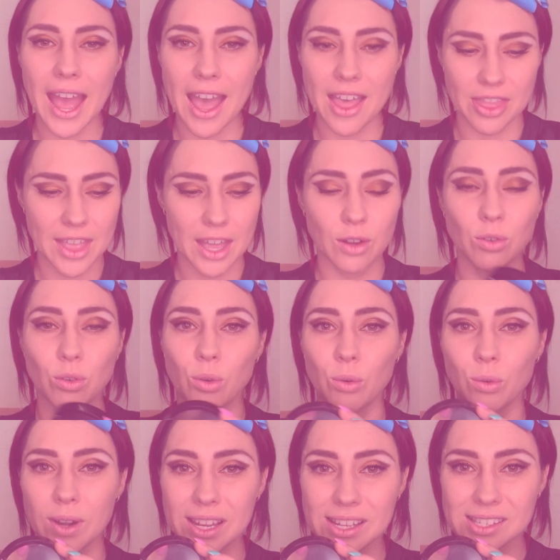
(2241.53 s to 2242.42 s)
and then
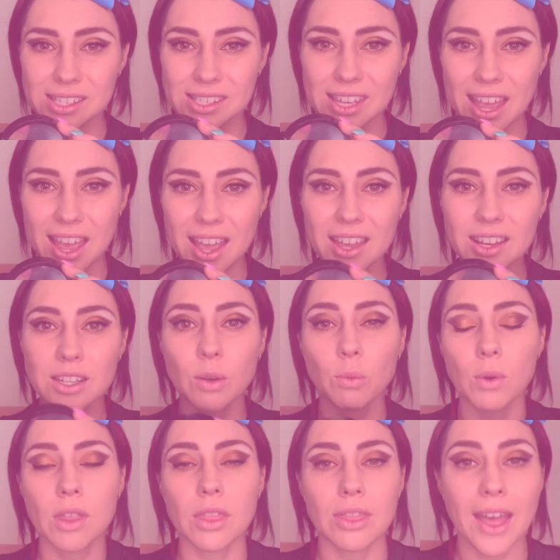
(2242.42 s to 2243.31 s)
reset
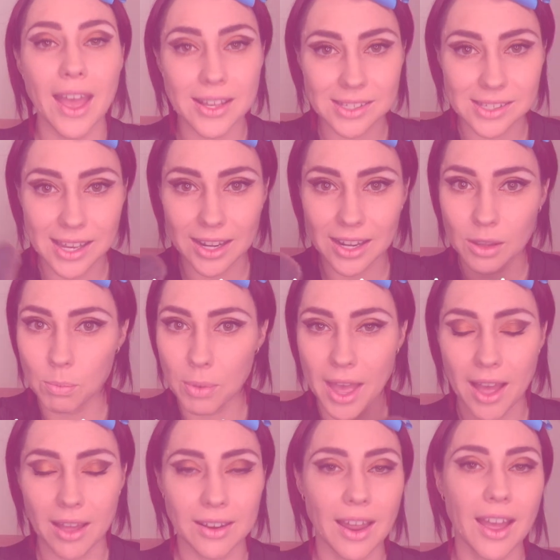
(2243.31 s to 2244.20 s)
with that setting
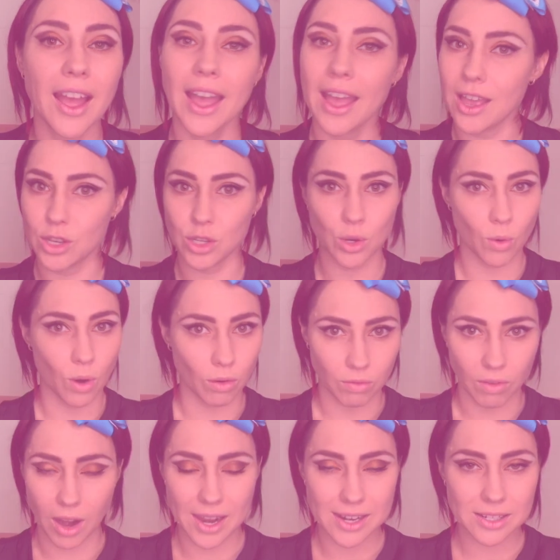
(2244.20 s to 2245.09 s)
powder and you are
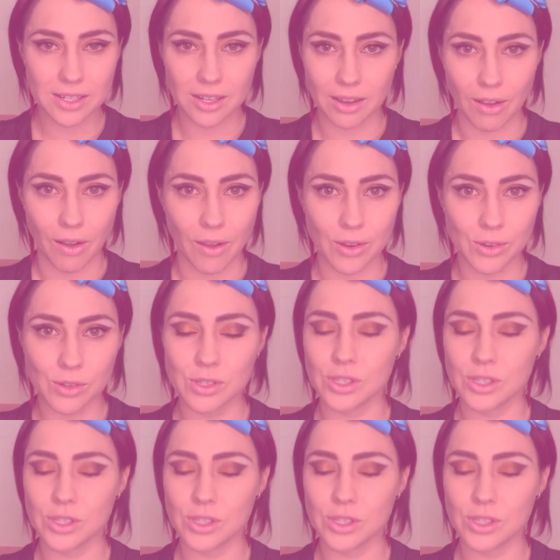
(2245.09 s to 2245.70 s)
right to go.